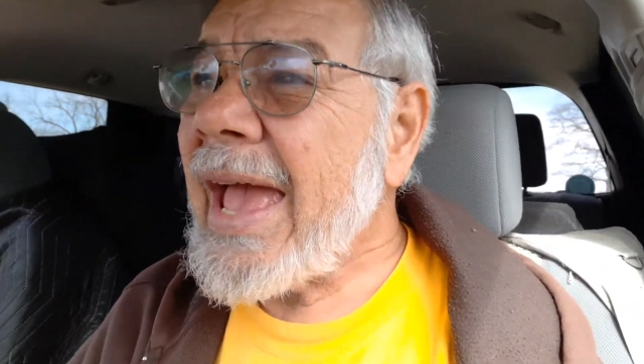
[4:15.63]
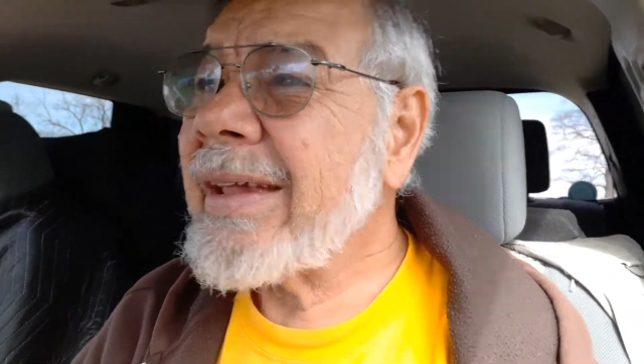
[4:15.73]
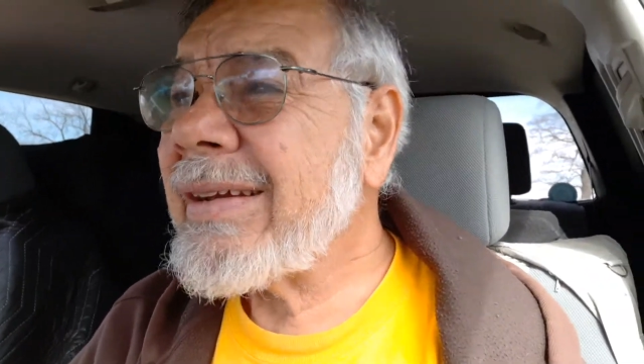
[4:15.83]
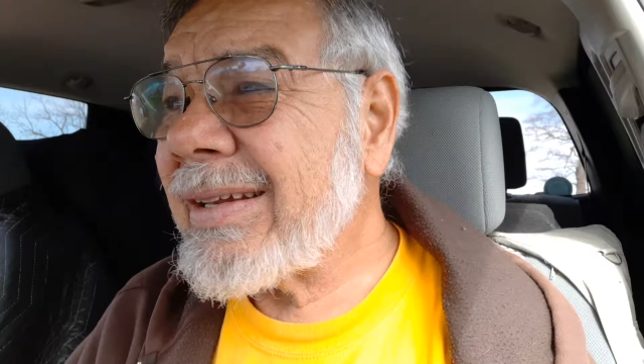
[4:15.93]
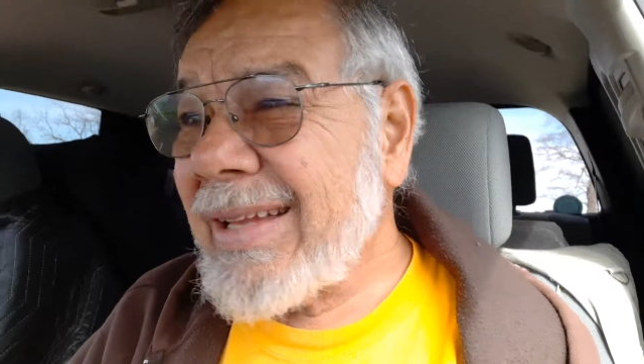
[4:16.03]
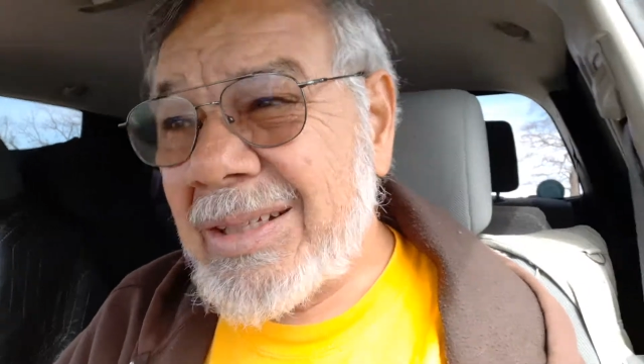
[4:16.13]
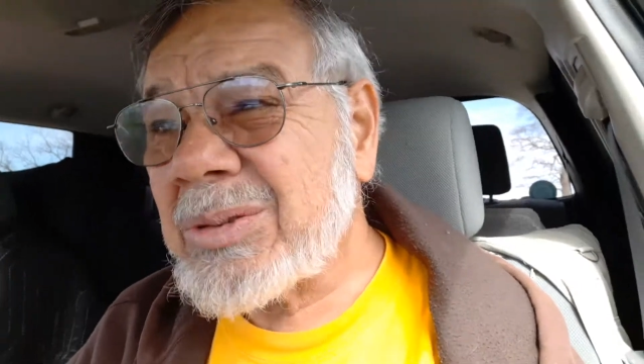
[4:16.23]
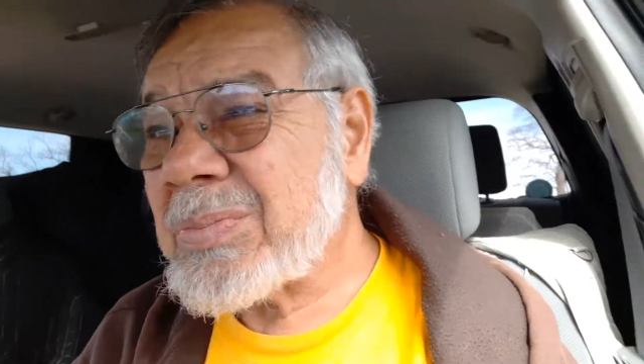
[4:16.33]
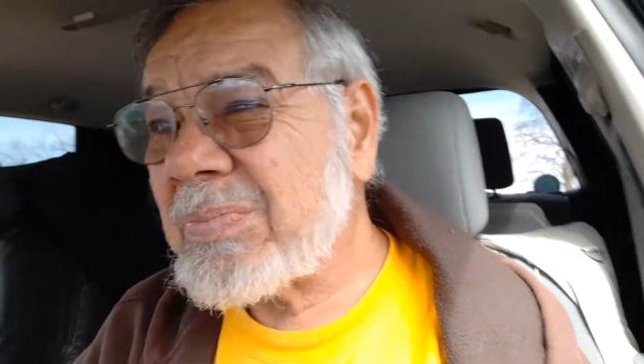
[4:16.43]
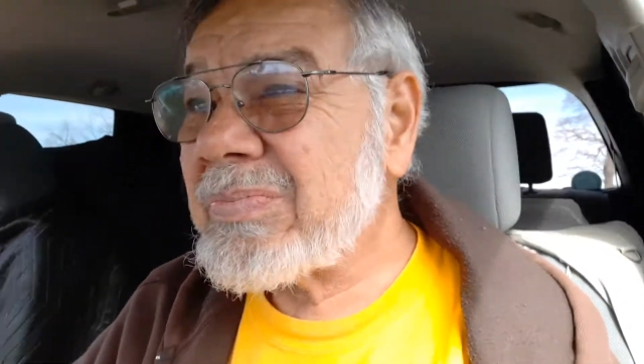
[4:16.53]
And
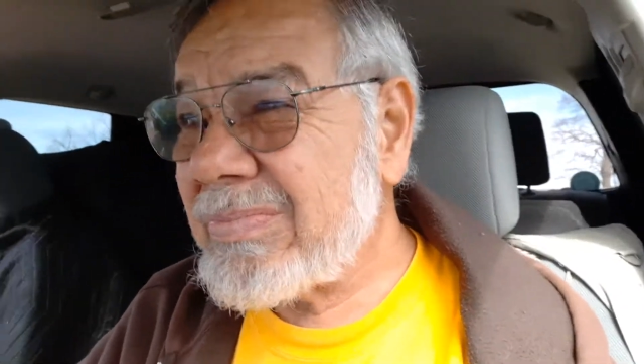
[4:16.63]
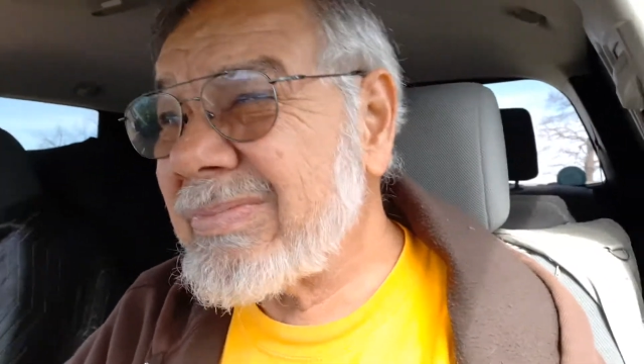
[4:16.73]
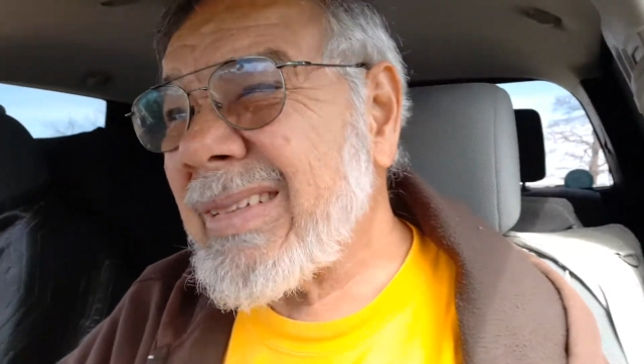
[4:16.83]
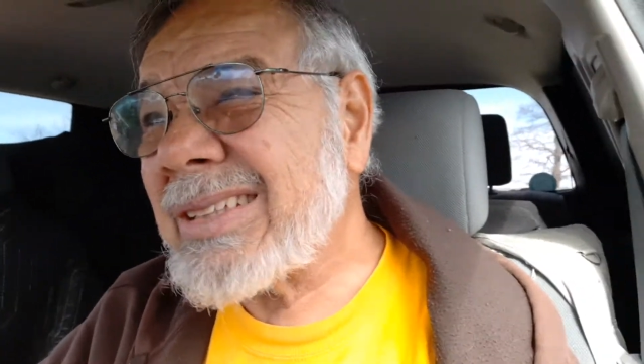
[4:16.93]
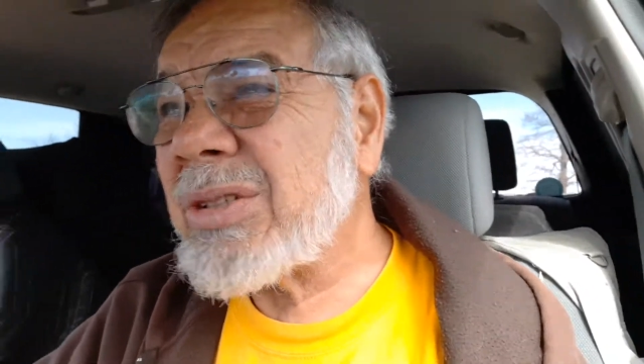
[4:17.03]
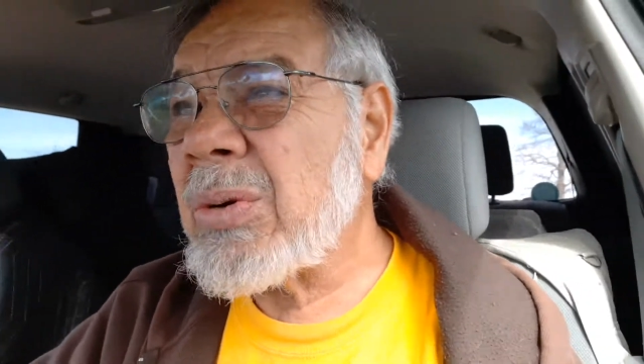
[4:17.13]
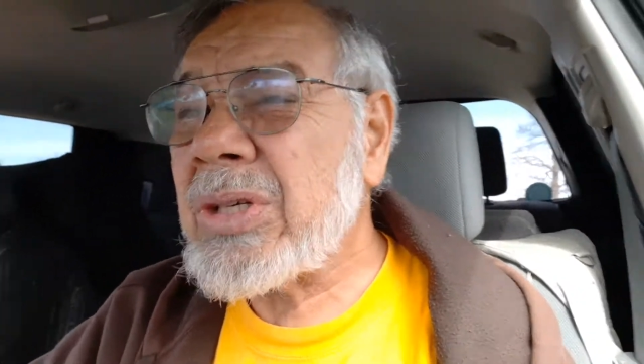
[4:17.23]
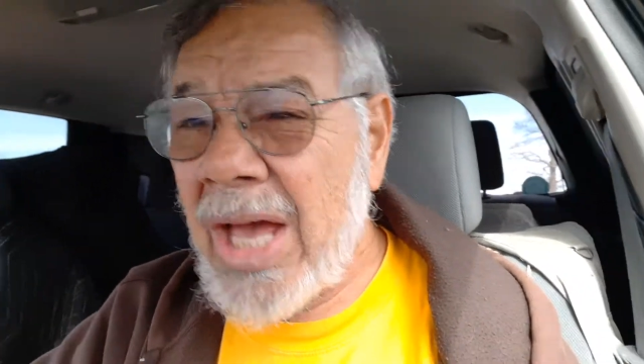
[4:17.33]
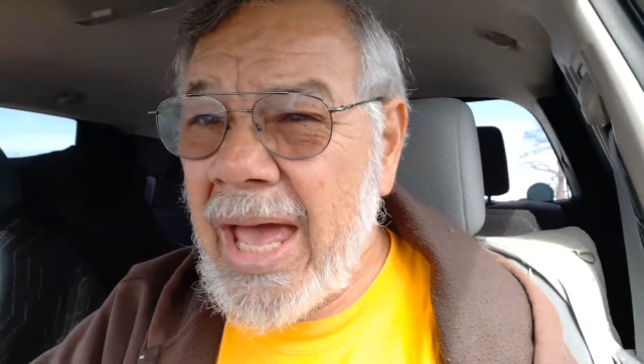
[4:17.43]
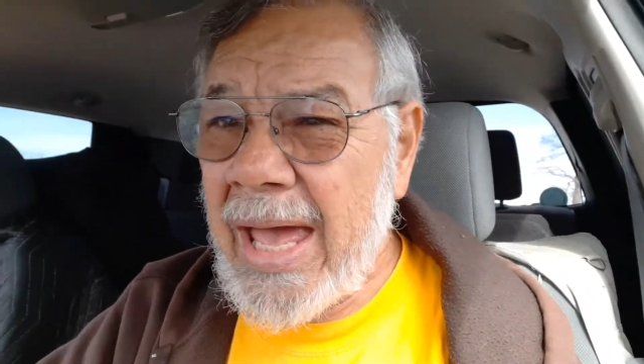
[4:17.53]
that's that's
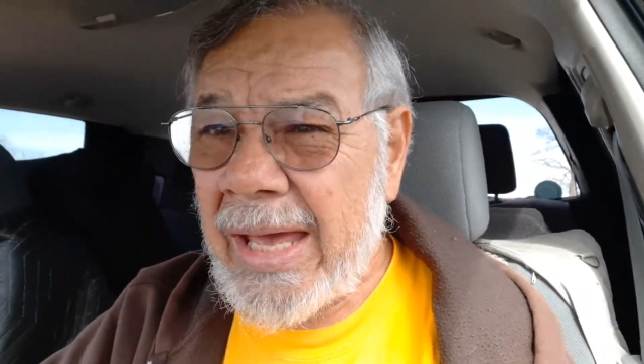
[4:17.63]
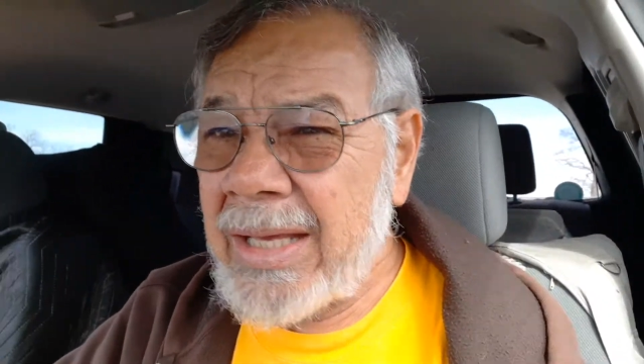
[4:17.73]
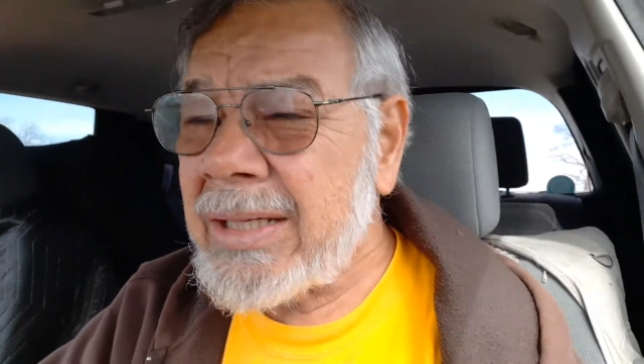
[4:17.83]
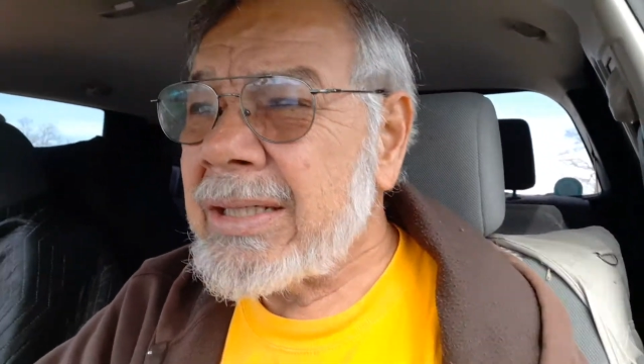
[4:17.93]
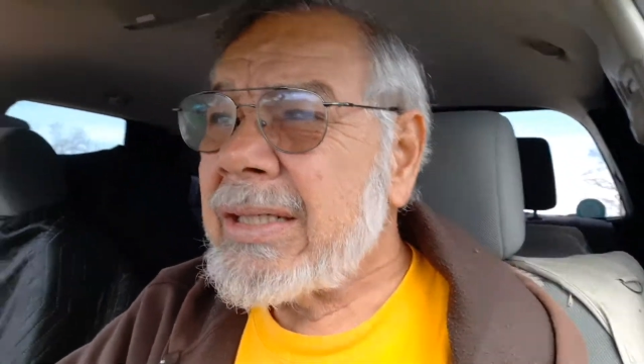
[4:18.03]
okay